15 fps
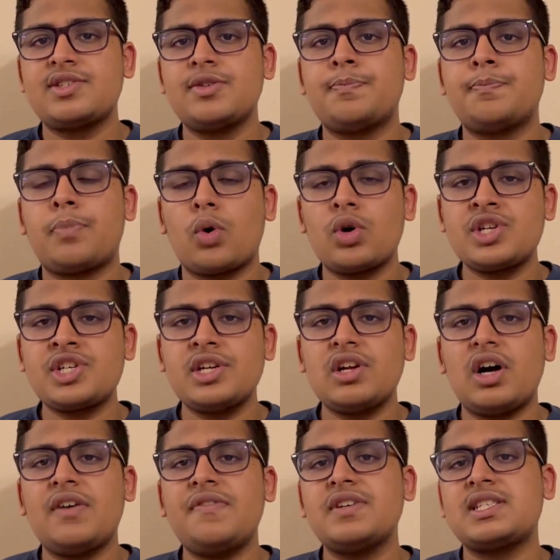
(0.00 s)
to portion
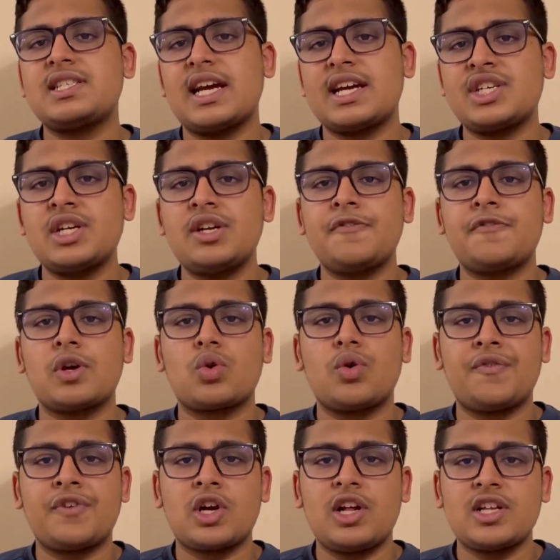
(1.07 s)
off a section of your
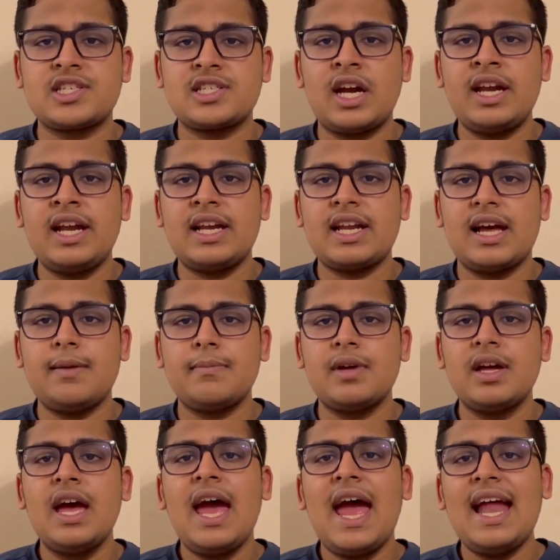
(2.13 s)
overall study time
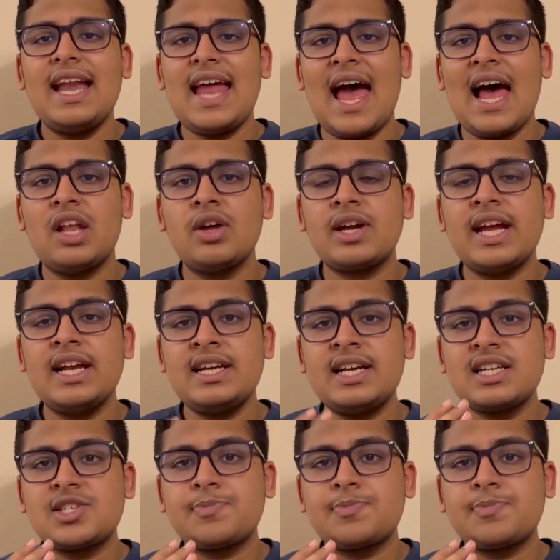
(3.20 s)
and allocate it